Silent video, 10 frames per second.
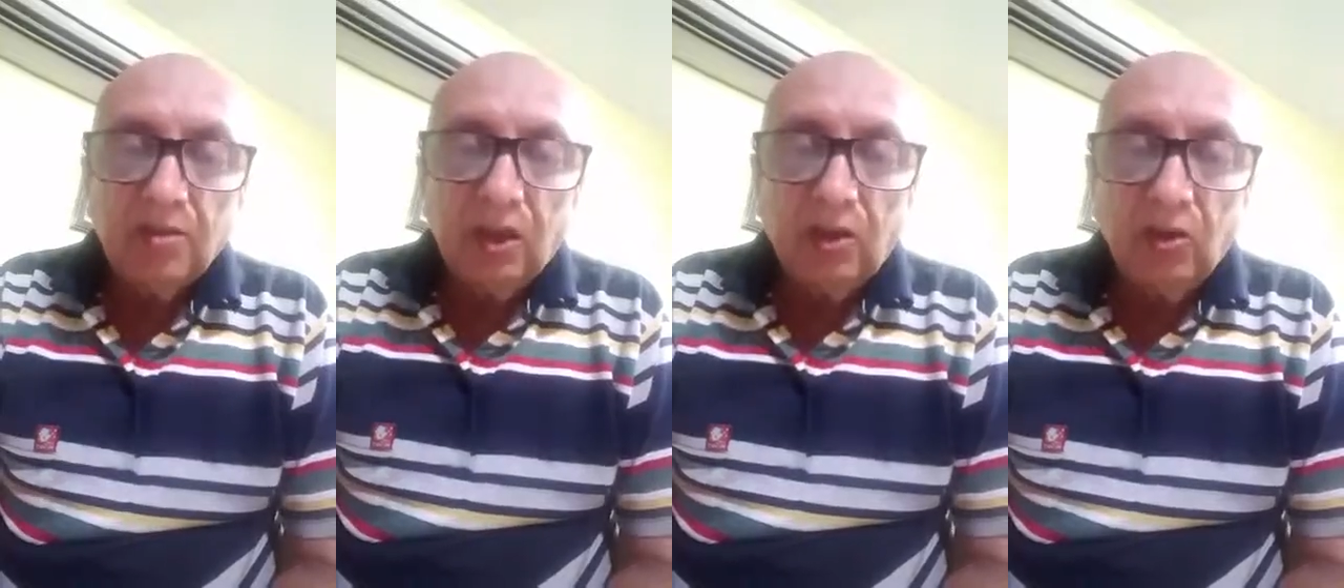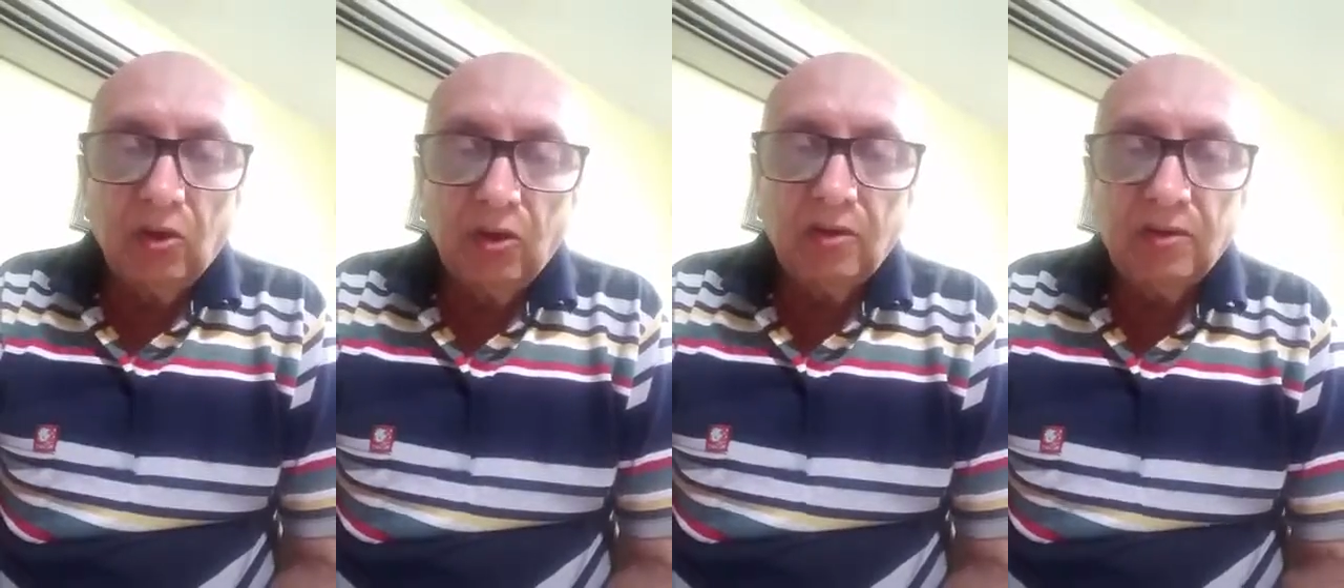Thank you
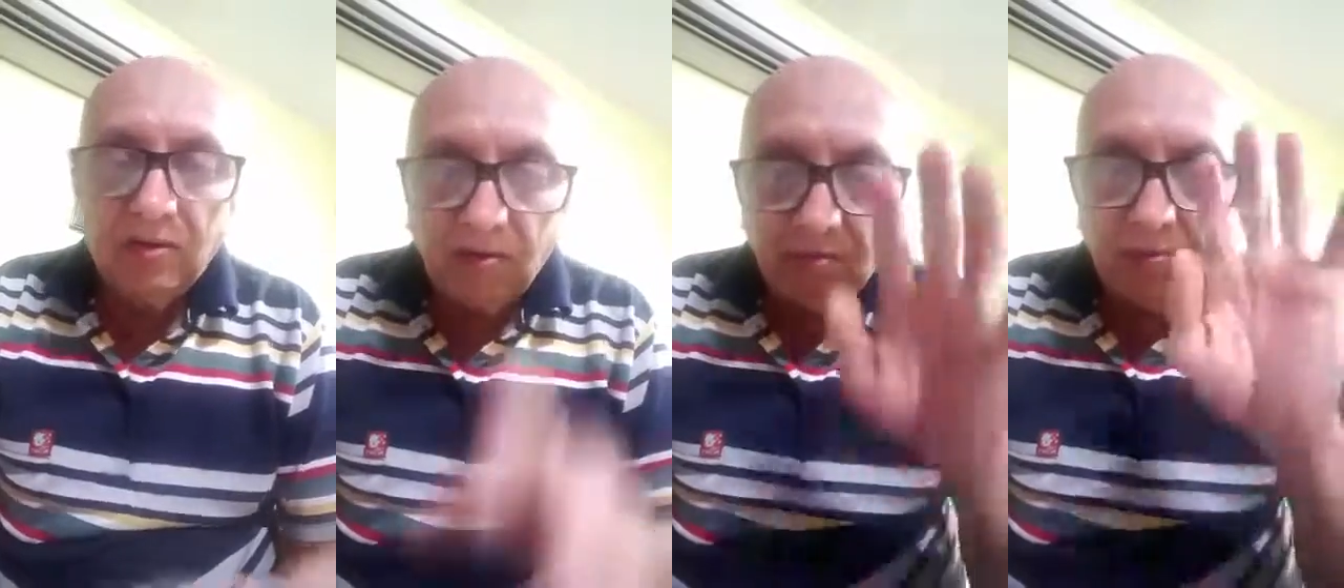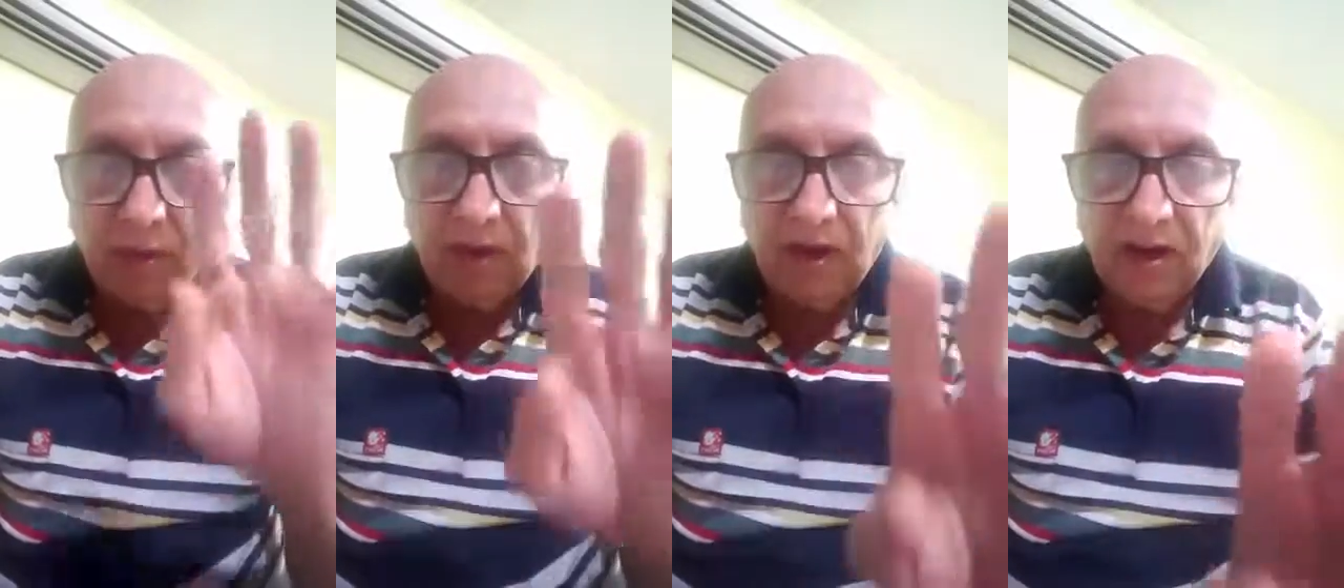all.
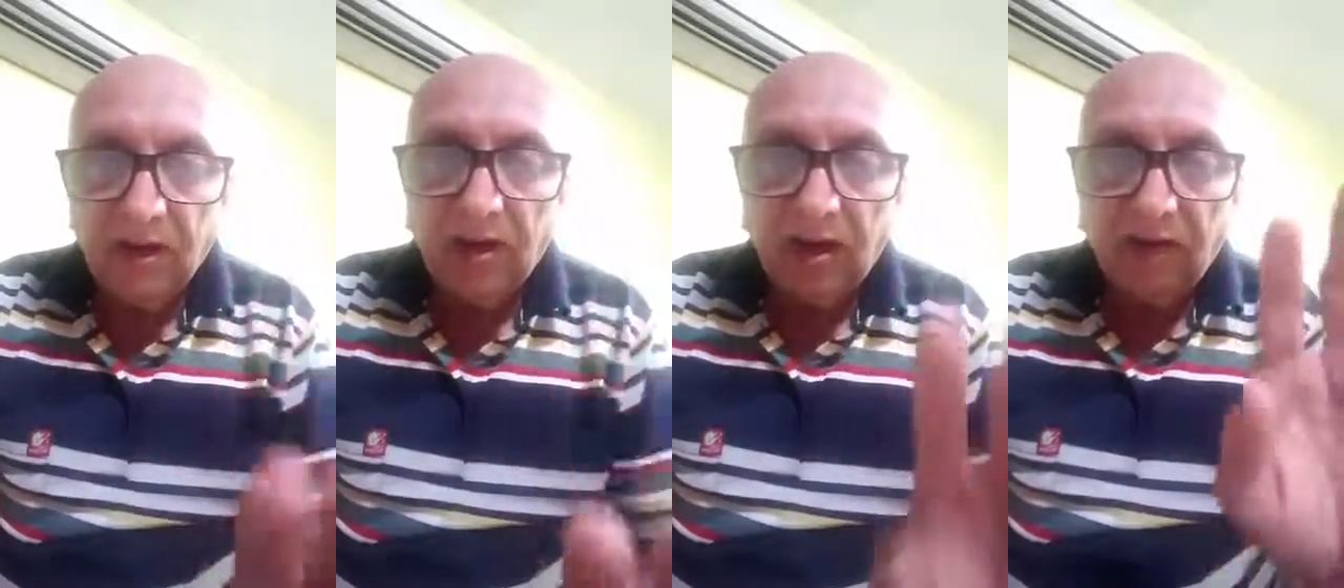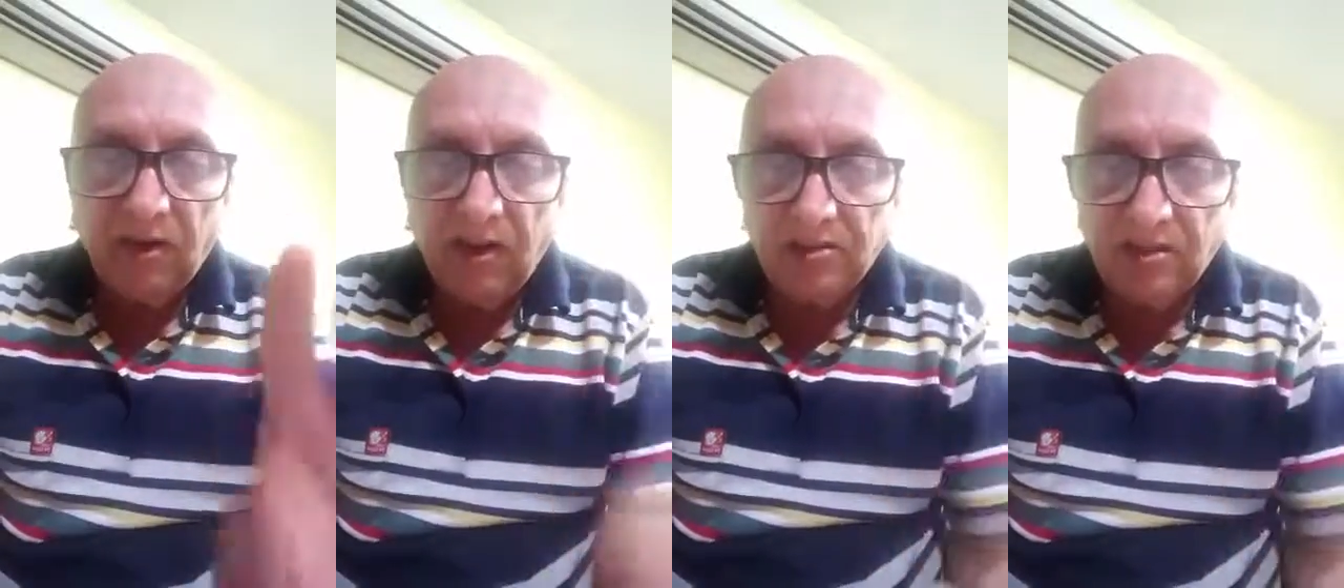Bye-bye, and have a
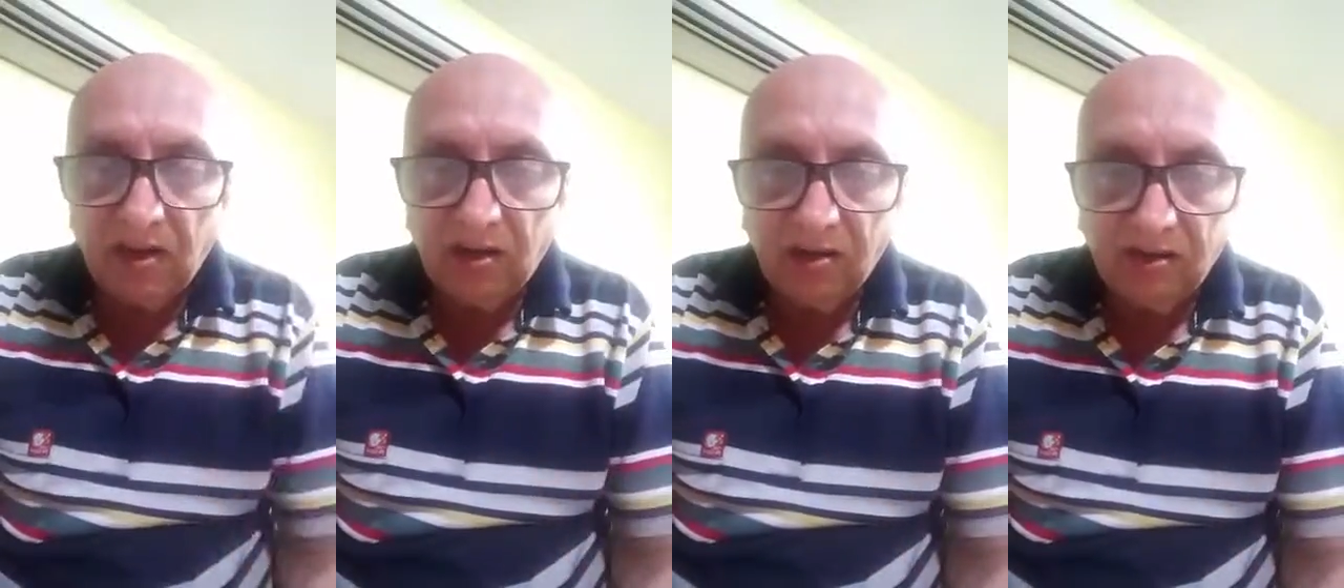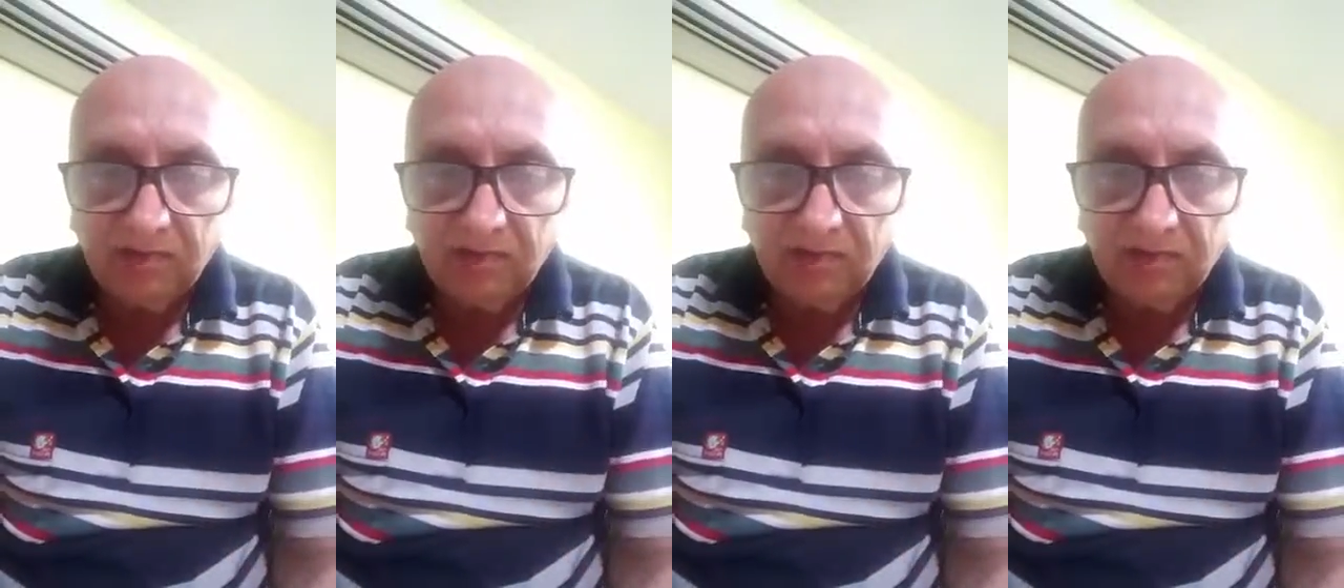nice day.